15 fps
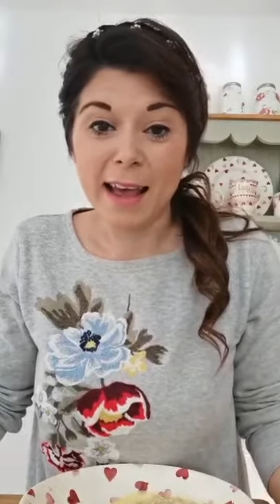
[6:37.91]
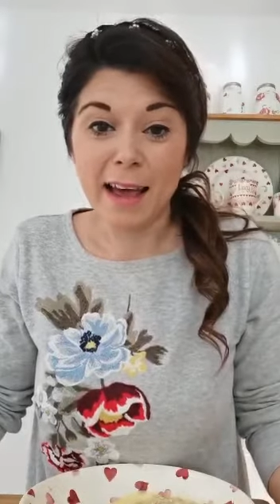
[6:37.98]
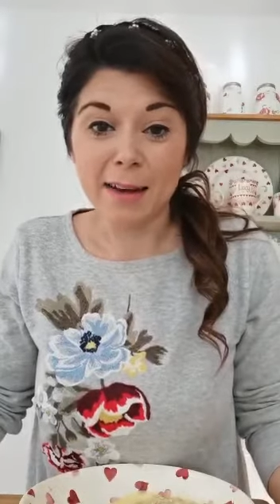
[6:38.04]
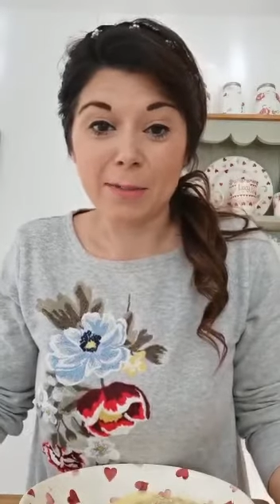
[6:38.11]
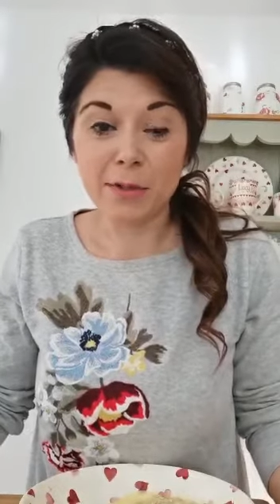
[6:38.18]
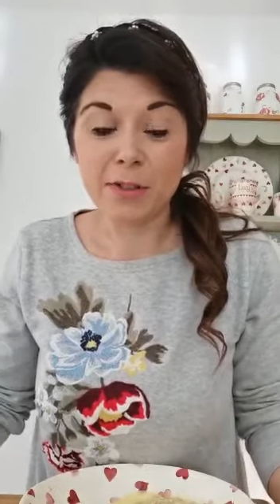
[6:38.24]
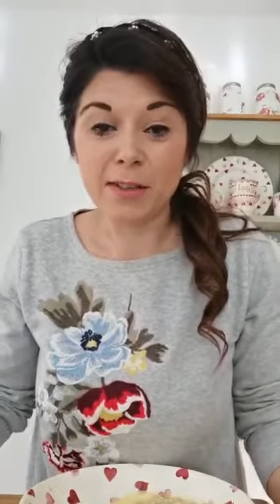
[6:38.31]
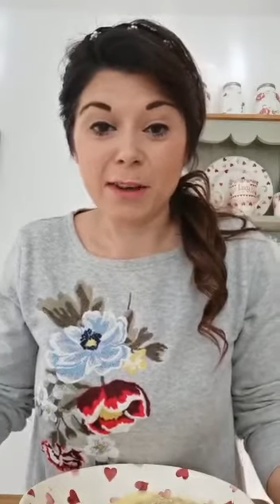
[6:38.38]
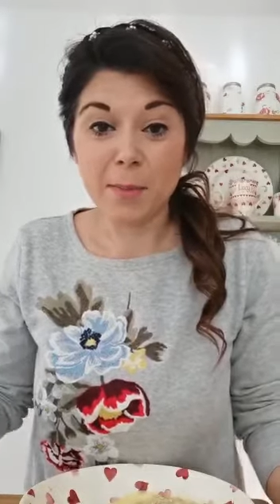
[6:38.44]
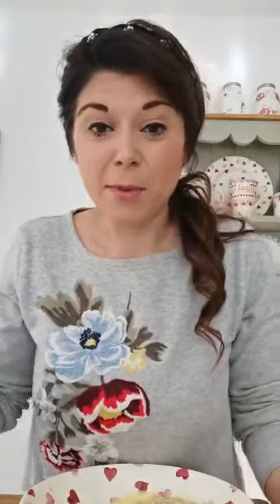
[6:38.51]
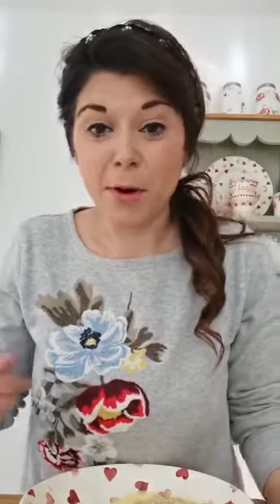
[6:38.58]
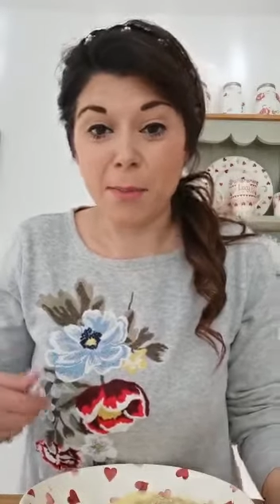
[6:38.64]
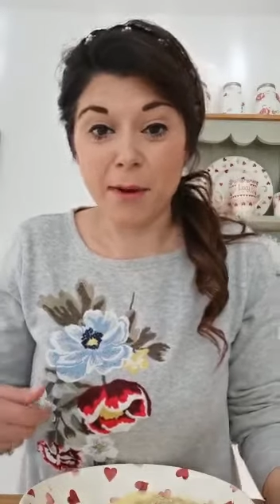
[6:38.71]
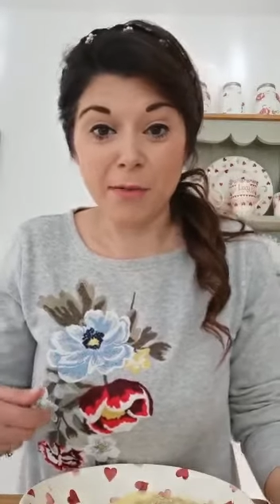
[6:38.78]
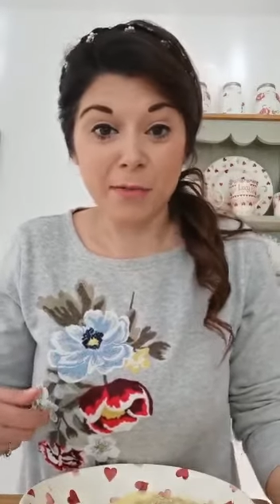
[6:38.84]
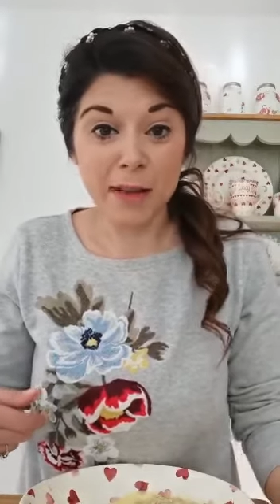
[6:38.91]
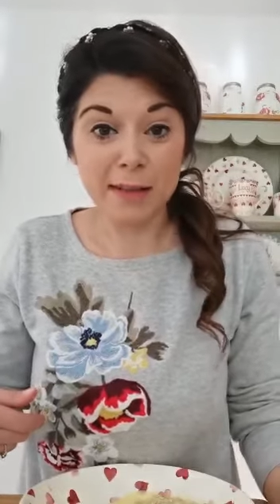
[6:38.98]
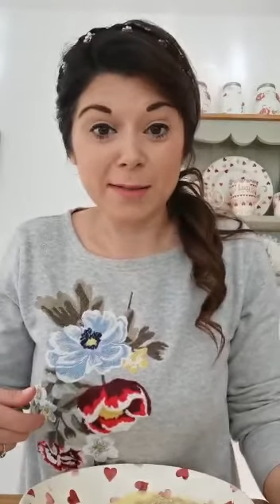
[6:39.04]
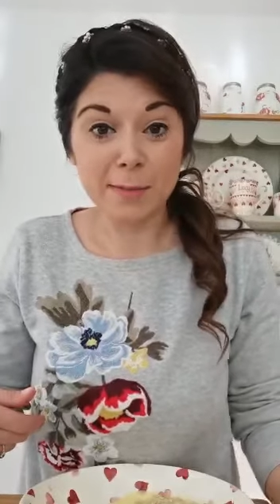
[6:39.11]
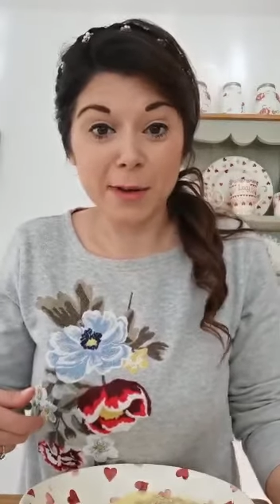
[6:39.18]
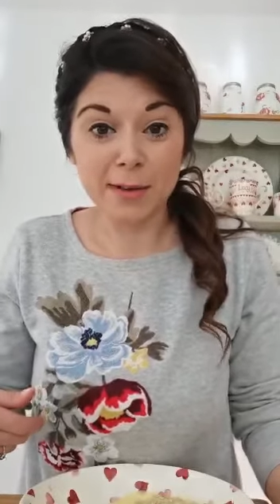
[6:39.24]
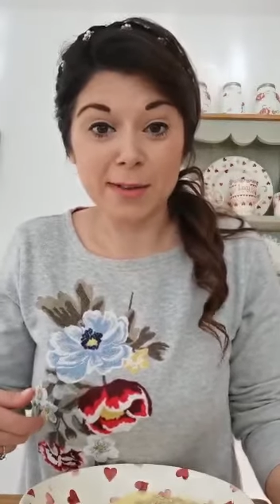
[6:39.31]
and I'm just going to pop my
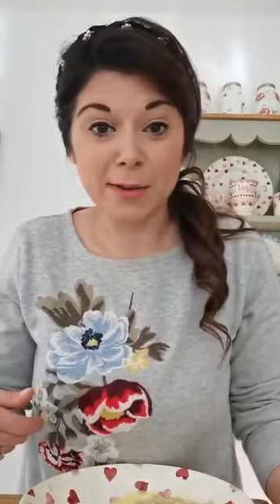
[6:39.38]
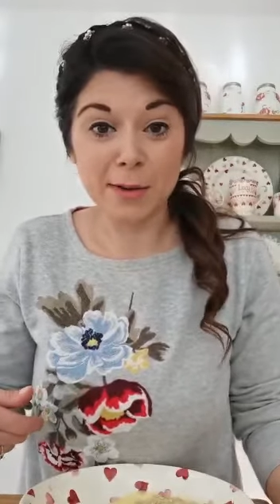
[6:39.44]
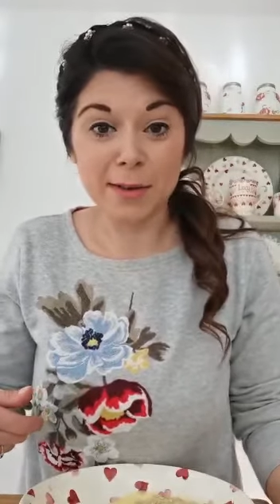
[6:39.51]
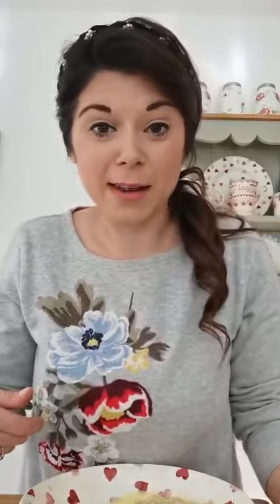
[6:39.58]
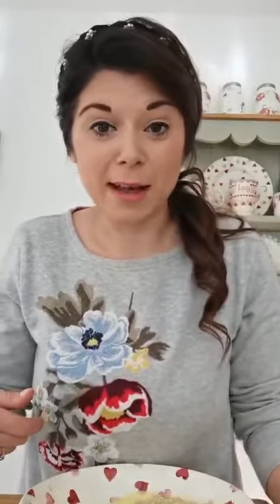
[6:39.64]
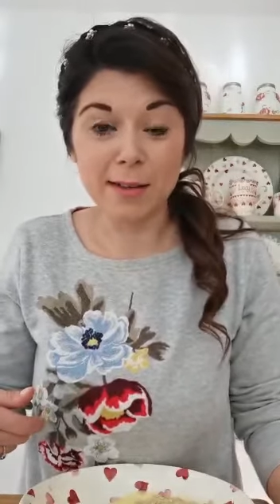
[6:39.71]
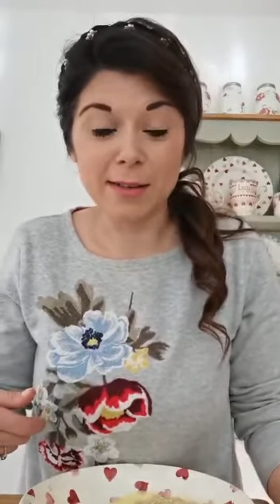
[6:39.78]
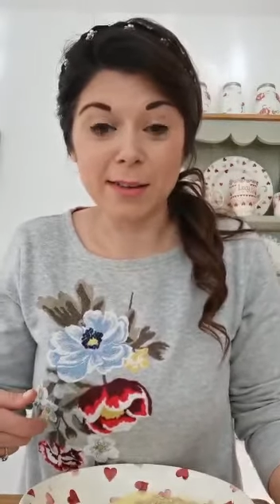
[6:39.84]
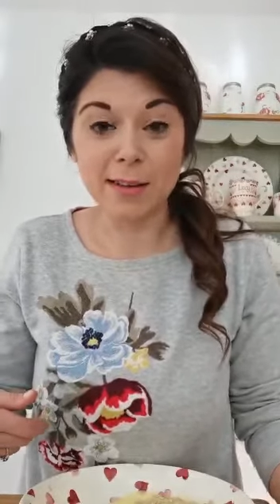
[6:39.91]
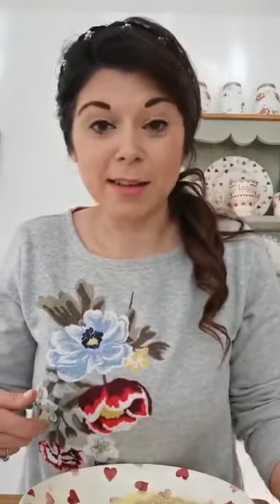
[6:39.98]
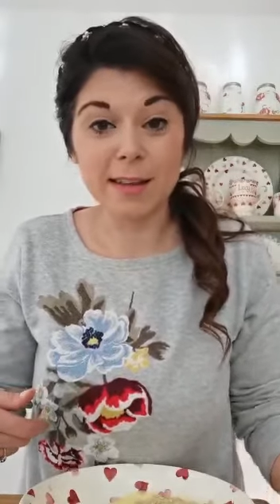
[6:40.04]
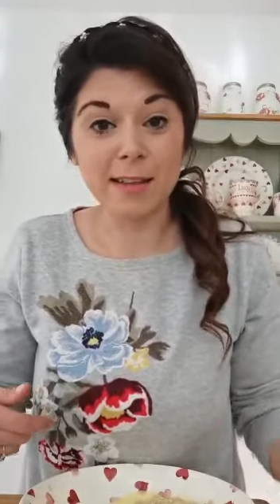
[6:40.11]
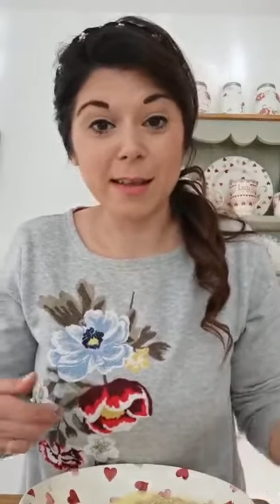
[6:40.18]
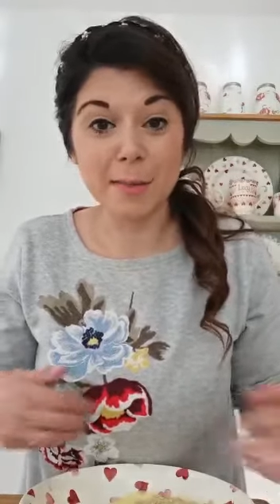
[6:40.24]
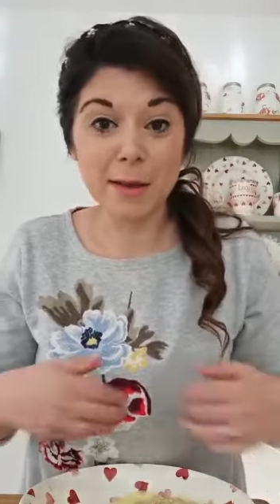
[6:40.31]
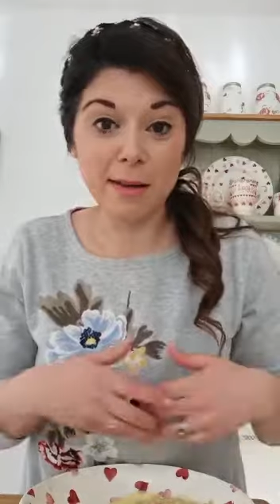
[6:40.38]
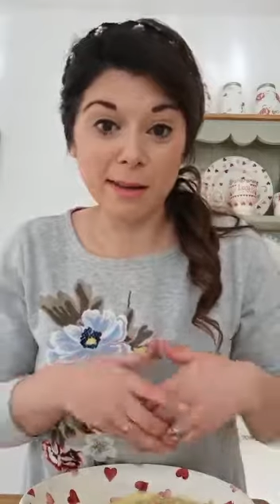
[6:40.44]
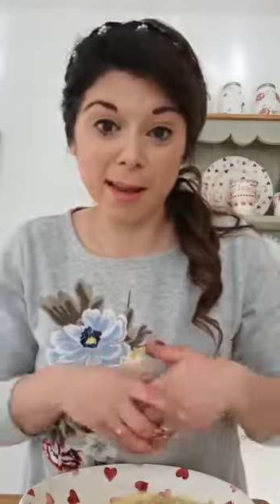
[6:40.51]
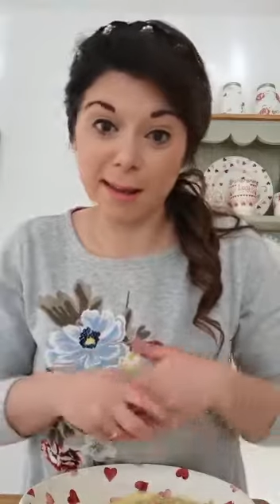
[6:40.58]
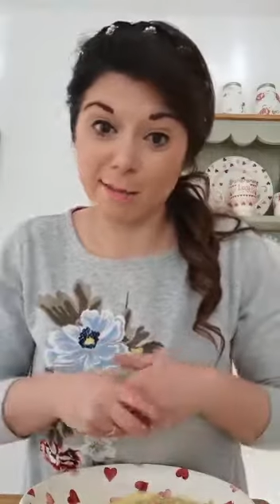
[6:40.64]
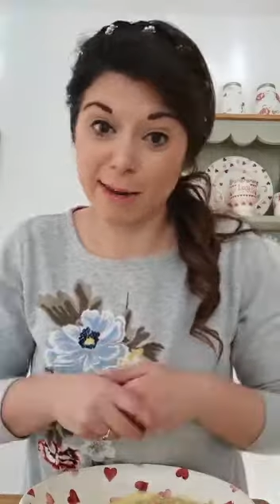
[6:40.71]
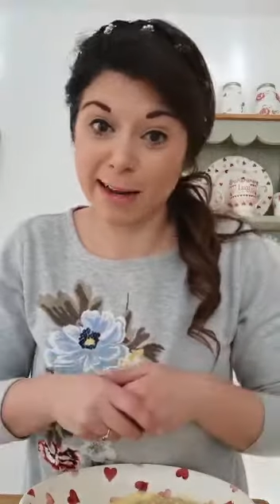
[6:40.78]
face mask on now so you can see me
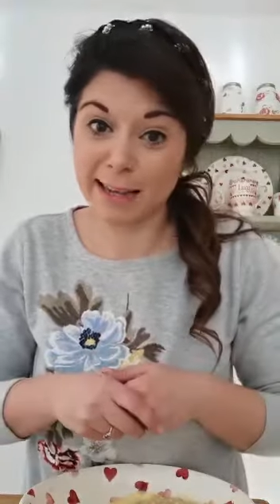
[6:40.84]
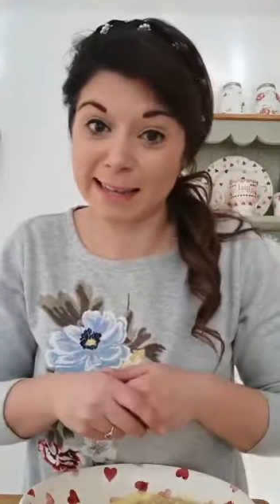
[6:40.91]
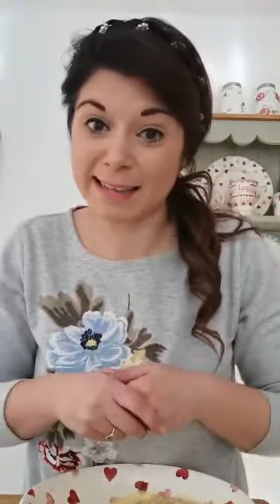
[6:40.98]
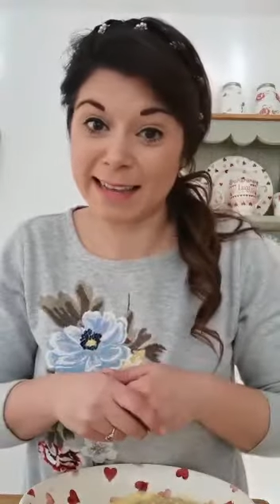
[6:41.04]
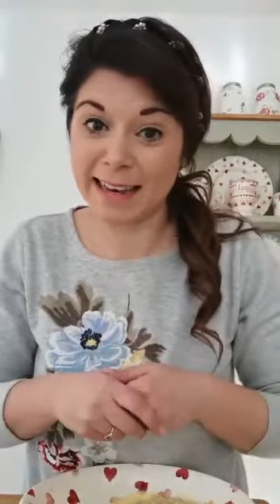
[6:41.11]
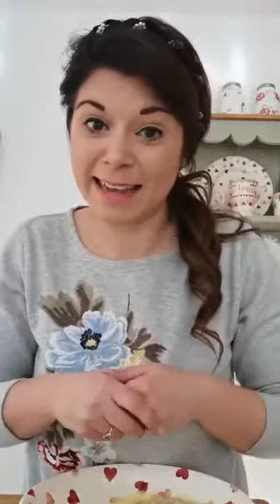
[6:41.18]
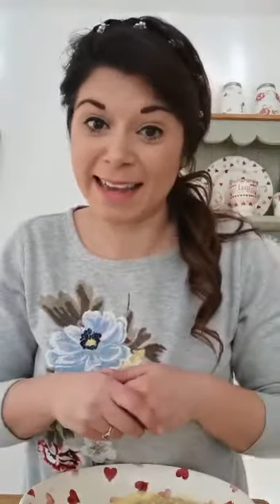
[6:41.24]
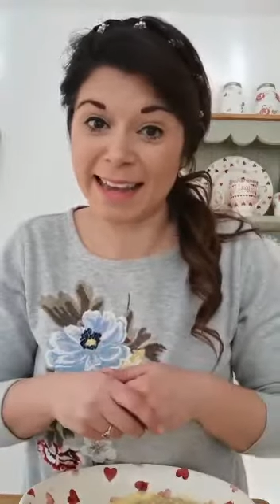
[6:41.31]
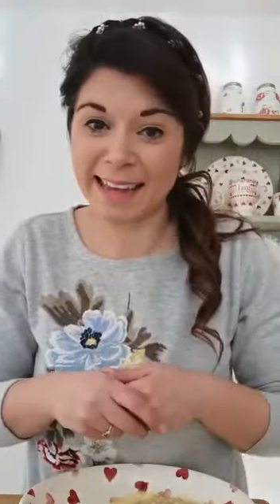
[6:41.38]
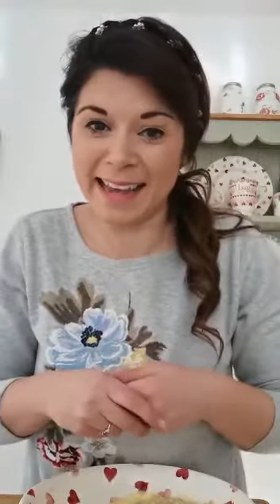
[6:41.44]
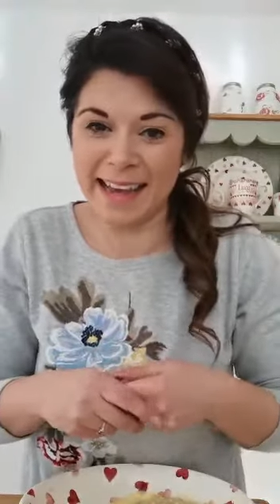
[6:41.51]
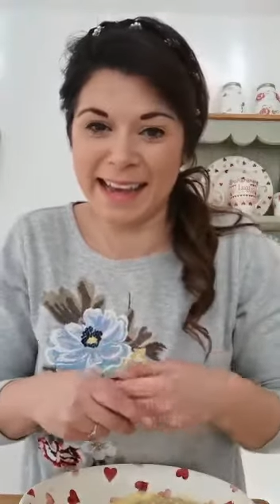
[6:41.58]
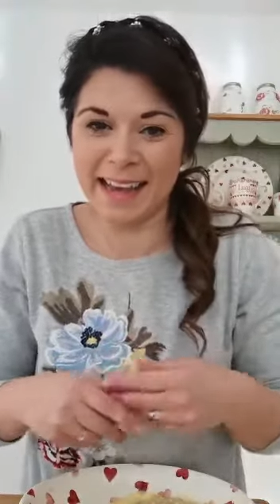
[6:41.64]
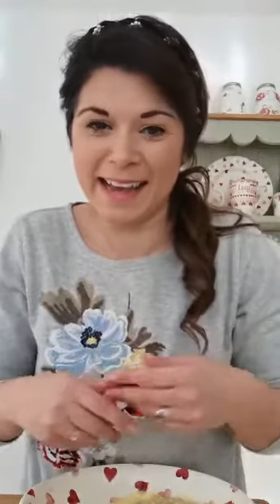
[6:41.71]
looking really silly.